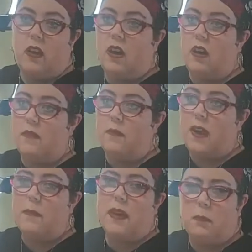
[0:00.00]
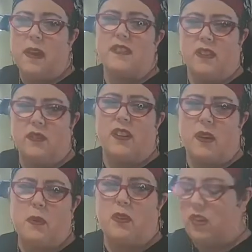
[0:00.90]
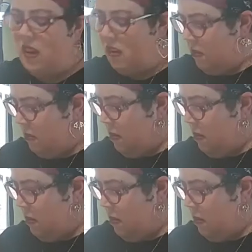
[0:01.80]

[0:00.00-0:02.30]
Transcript: I make a mess every time I do that.